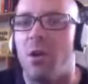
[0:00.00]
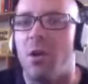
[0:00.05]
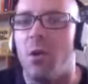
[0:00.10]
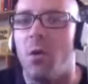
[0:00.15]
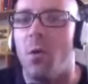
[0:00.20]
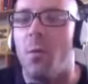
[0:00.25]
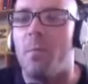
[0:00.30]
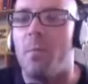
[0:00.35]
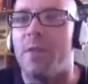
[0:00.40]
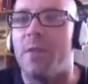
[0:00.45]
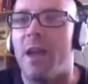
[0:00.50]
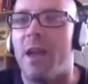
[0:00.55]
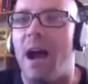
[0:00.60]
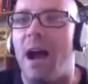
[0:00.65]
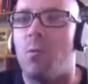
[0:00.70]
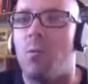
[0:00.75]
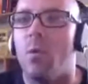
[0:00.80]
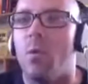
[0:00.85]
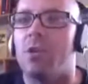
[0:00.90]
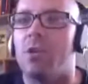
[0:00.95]
And
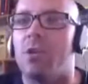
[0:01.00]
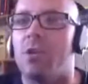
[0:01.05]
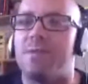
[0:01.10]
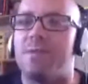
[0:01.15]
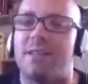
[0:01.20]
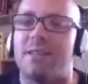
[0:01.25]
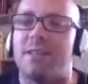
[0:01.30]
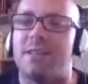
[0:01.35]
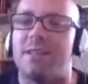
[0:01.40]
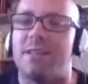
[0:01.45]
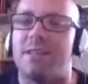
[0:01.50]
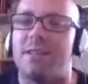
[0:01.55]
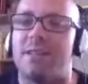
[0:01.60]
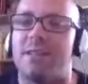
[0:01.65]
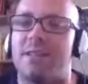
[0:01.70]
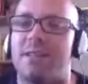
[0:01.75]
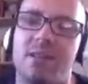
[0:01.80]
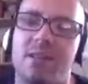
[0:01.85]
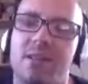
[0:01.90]
so I wonder if some of